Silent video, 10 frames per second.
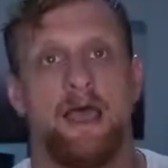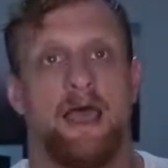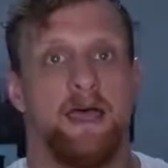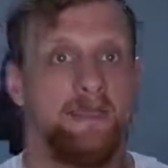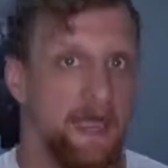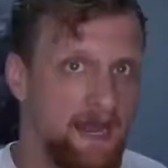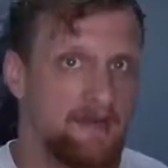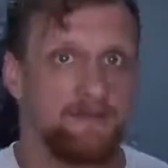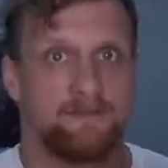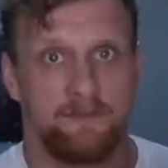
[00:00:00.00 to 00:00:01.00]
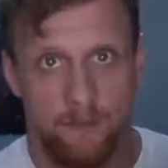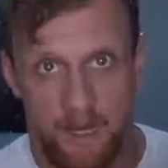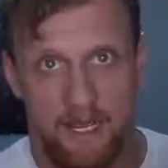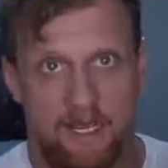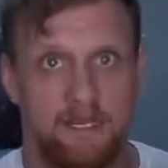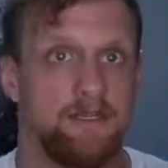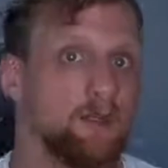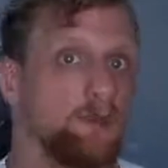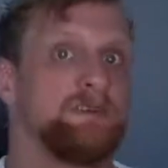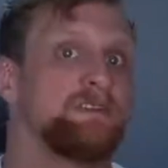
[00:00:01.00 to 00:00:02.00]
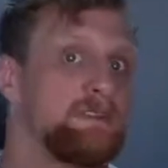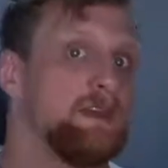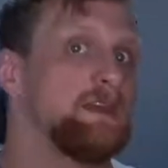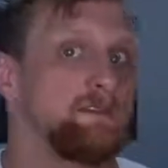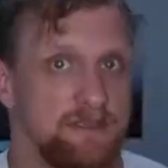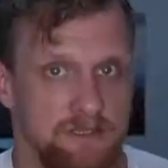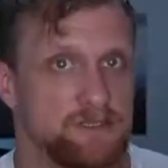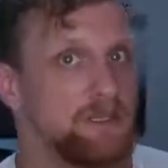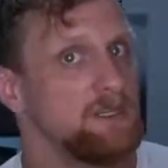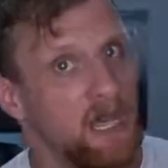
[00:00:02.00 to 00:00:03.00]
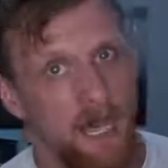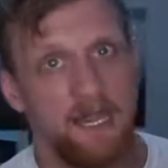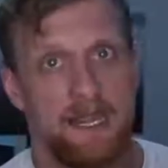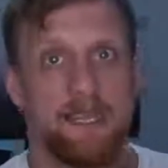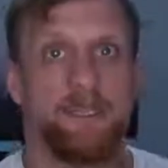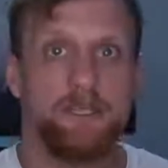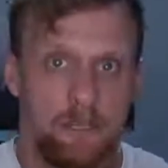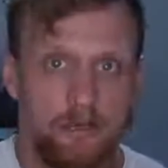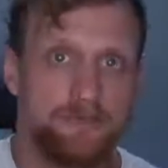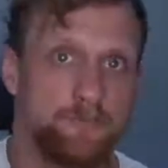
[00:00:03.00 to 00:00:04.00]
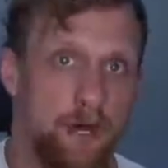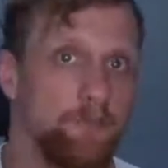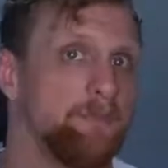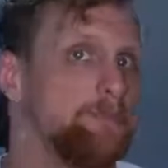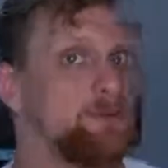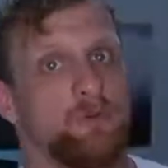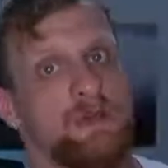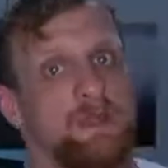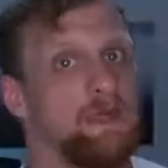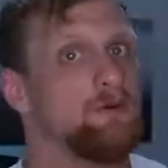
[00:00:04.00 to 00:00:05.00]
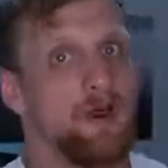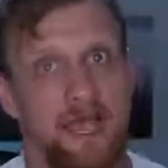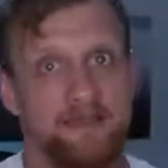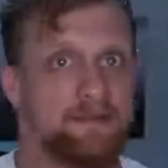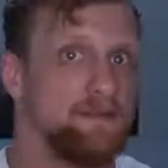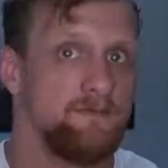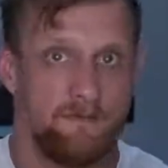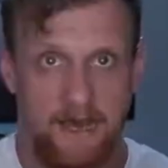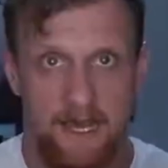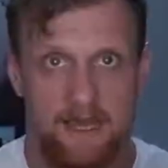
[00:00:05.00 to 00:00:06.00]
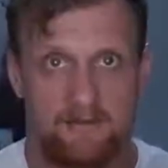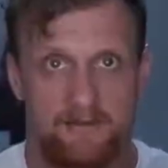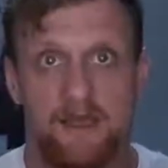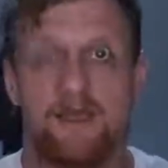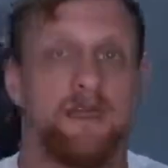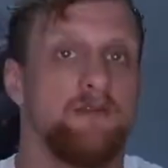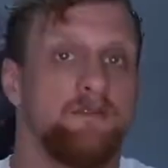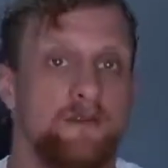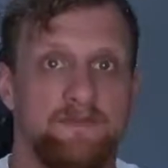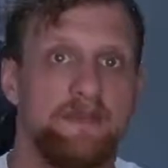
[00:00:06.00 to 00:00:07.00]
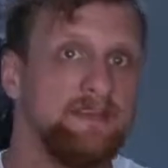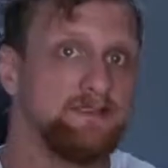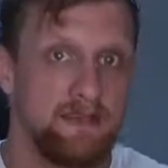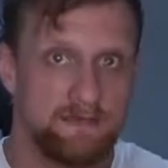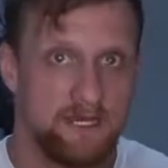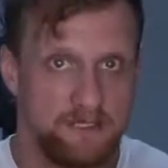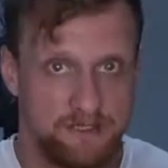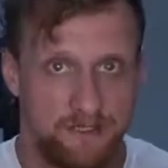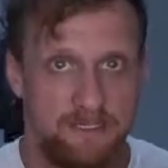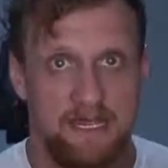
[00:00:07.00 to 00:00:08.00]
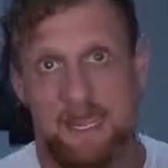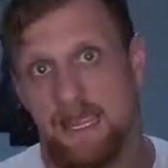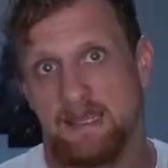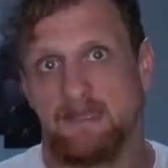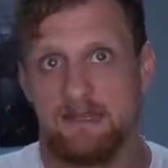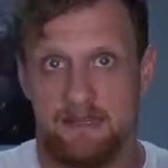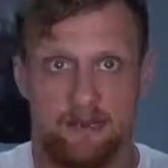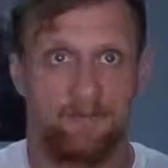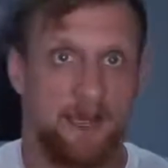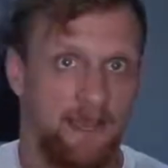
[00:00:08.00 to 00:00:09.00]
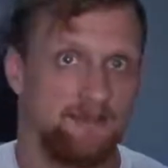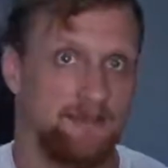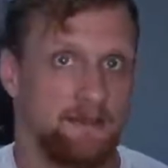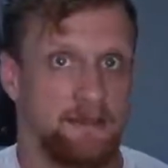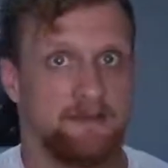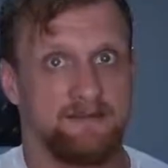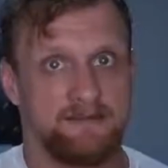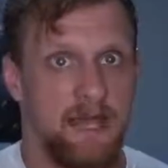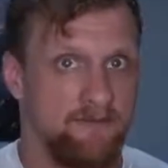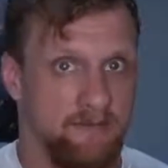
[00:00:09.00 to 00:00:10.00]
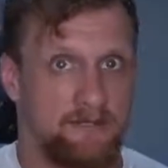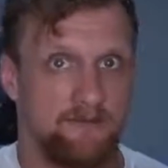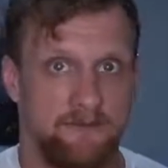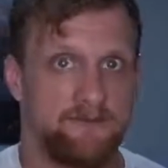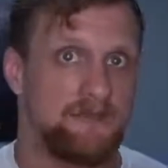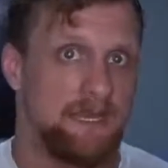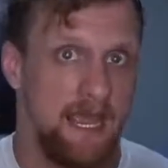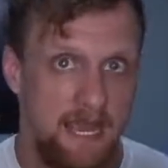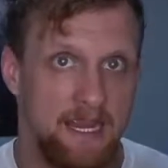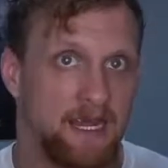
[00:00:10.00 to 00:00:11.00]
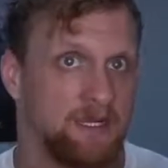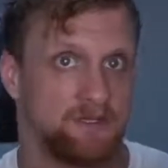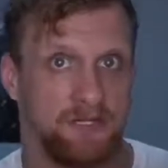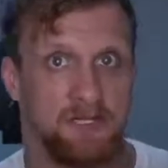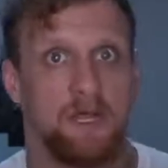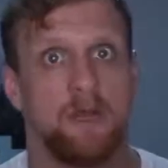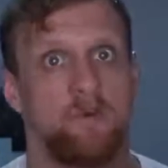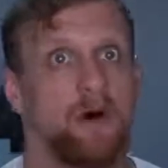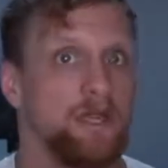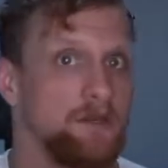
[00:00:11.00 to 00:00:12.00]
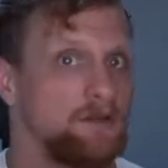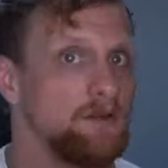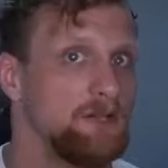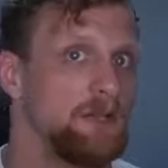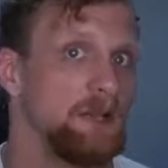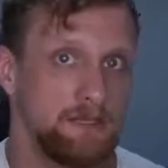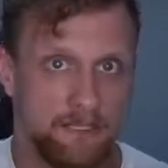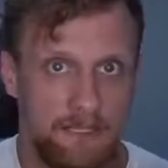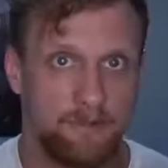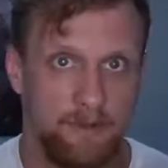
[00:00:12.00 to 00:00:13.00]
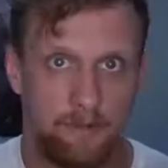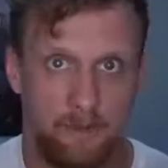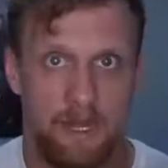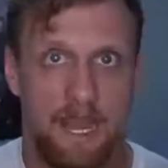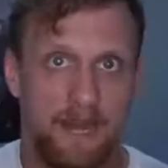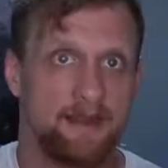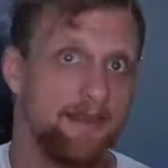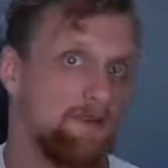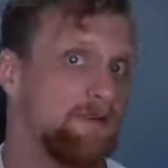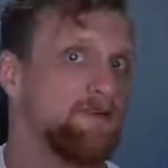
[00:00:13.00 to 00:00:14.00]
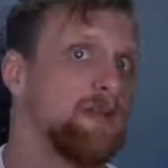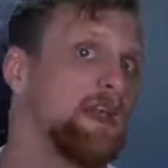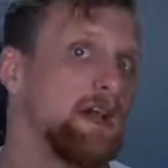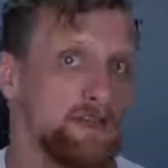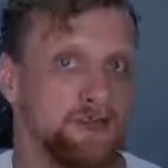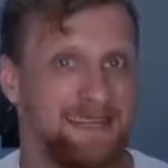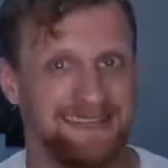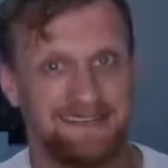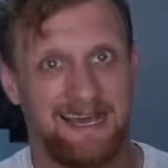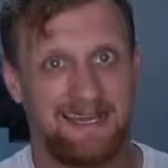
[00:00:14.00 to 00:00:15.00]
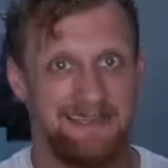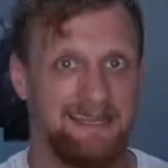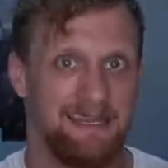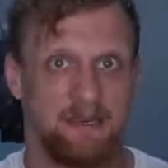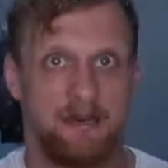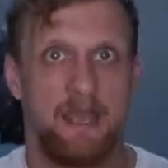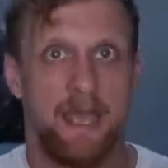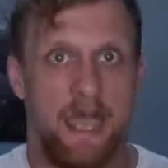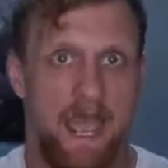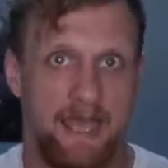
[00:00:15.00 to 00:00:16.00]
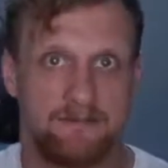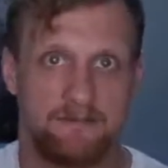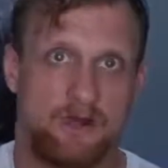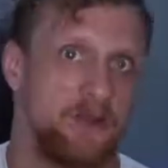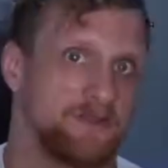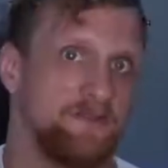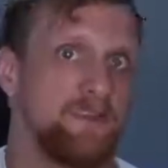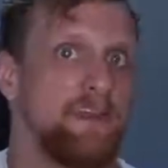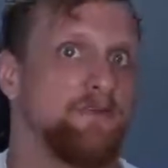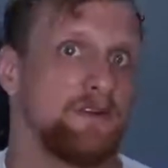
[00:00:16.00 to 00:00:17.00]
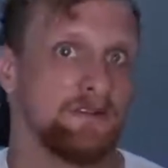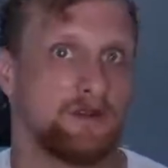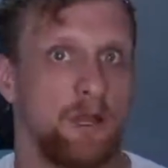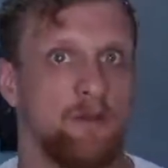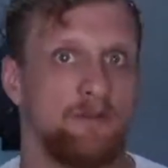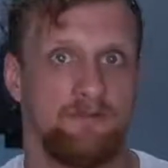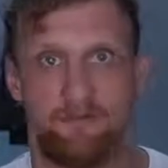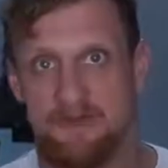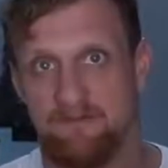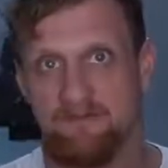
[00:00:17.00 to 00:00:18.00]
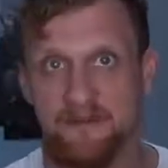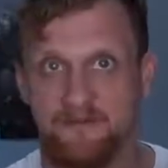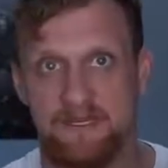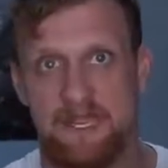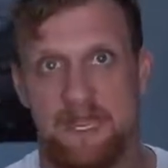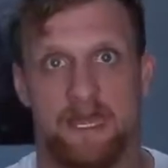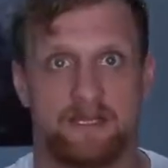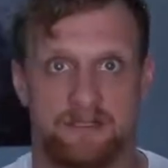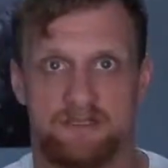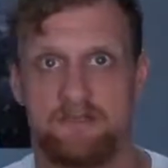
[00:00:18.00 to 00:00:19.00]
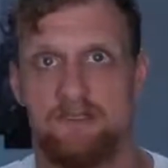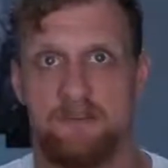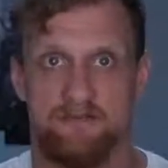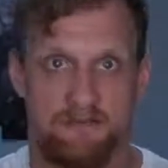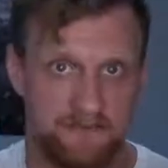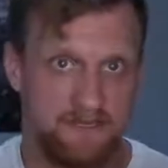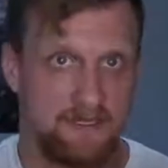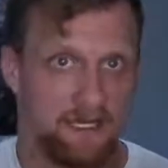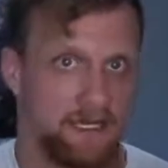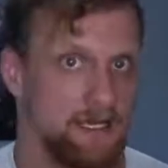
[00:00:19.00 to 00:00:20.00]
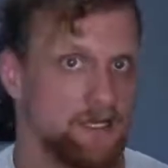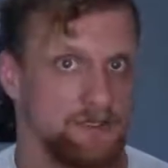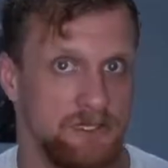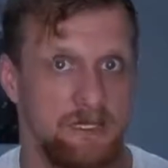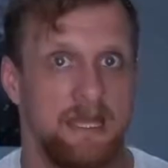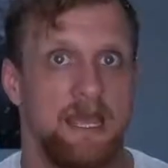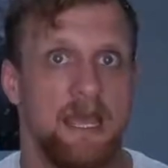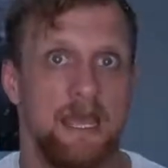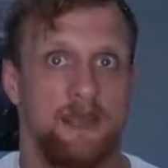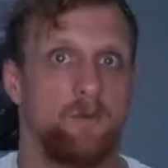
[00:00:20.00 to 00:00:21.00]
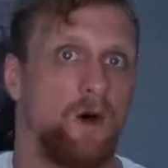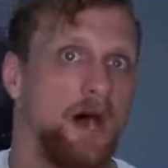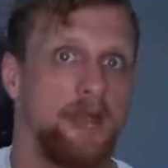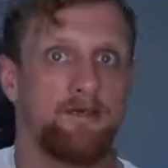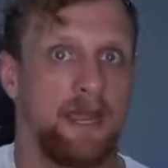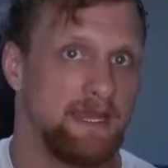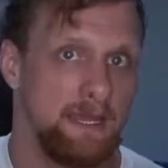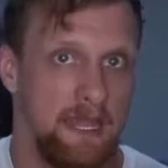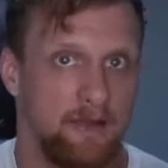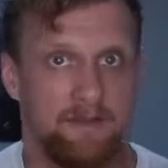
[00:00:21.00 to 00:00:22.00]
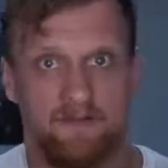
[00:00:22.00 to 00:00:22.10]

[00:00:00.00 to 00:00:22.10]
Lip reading: And that is why you would see essentially not a huge bump between the Ryzen 5 5600 and the Ryzen 7 5800. While you do get a little bit more out of that 5800, it's not near as large of a difference going from the 5800 to the 5900, and why right now the